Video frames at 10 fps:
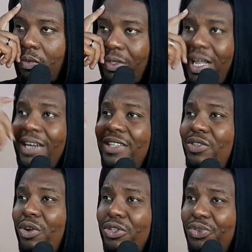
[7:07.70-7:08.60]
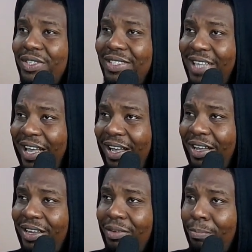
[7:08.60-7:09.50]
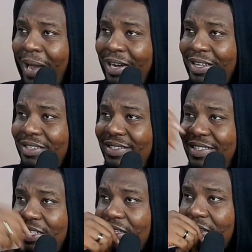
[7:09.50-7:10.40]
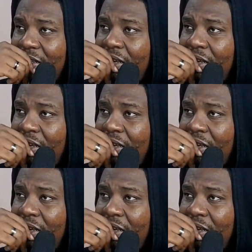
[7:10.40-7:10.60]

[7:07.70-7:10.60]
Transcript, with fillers: What are these countries here by this sea?